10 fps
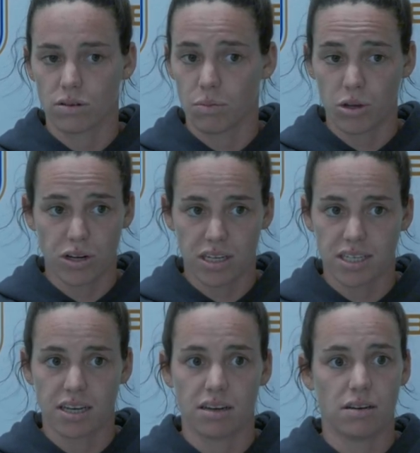
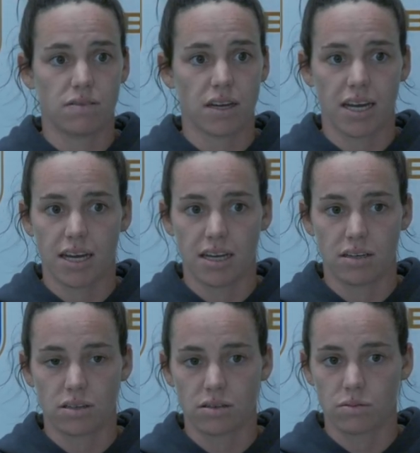communicative
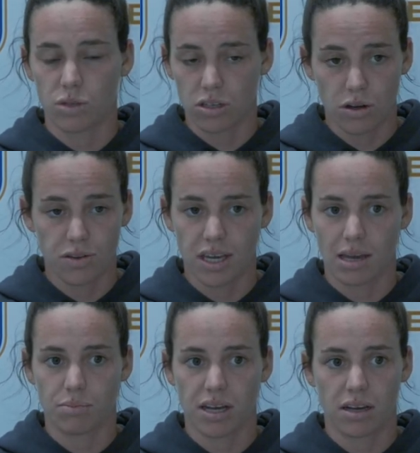and we know the
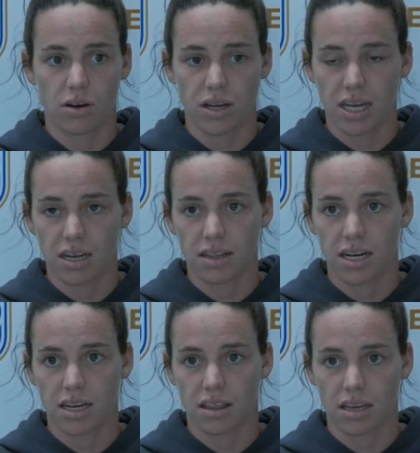game plan going in,
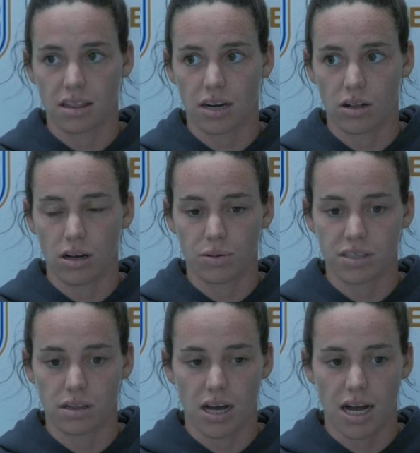then I think that'll help us
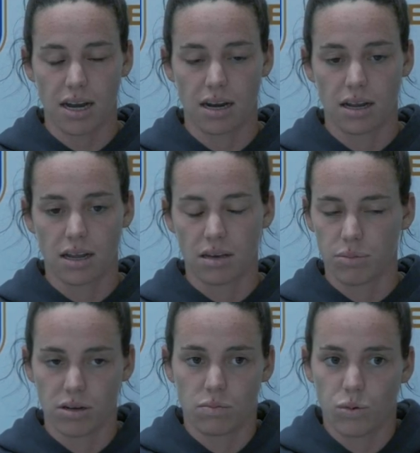a lot.
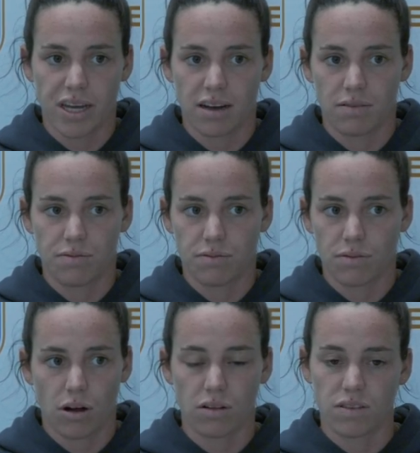But we have
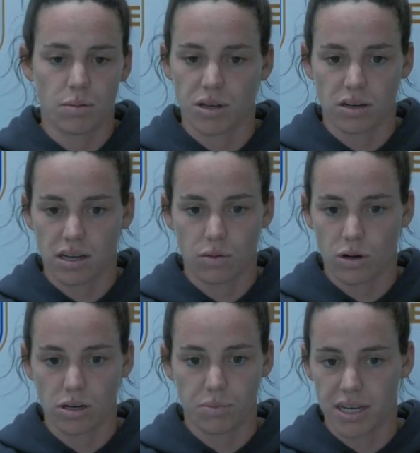all of the ability in the
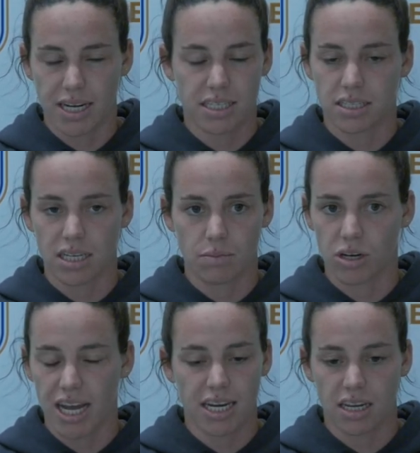world to be any team
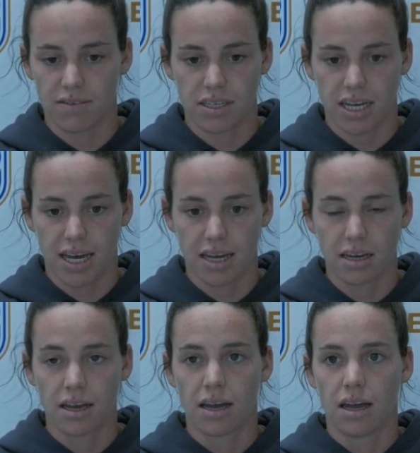on any given day.
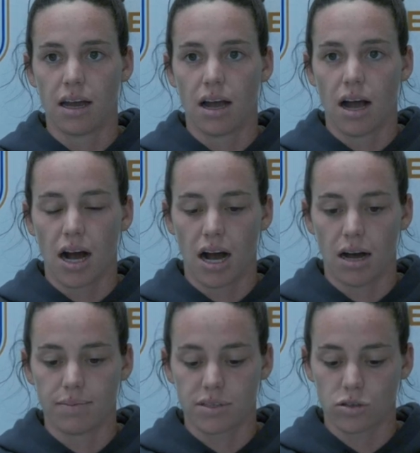
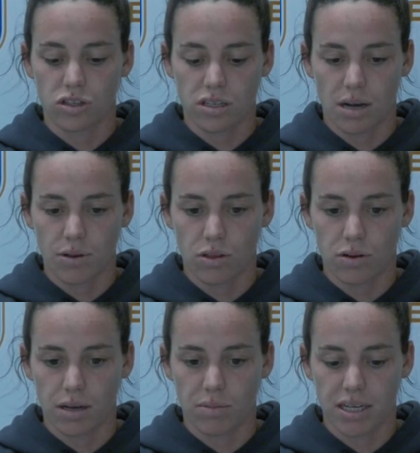Um, so it's just coming with
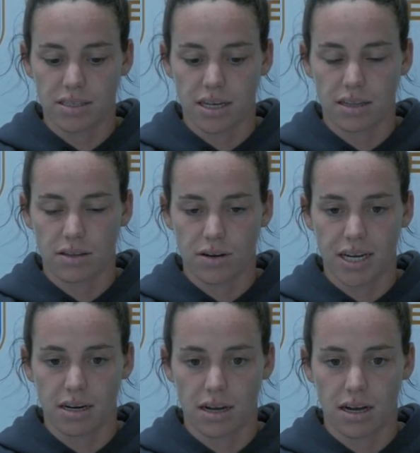the right mindset and the
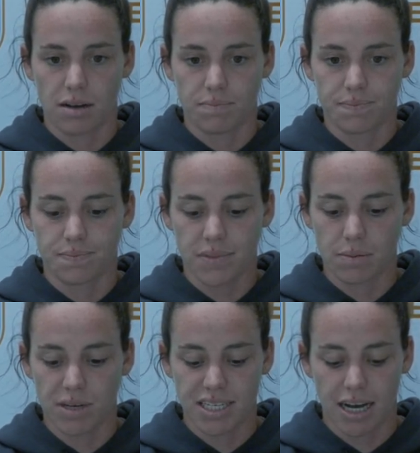right um,
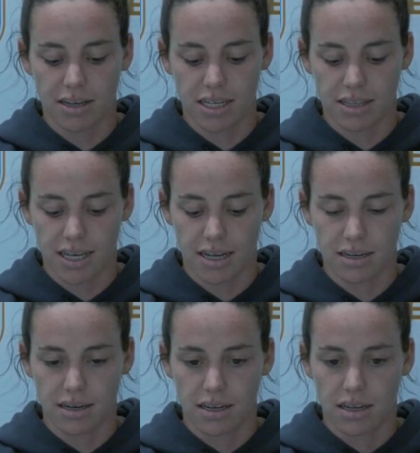mentality, and that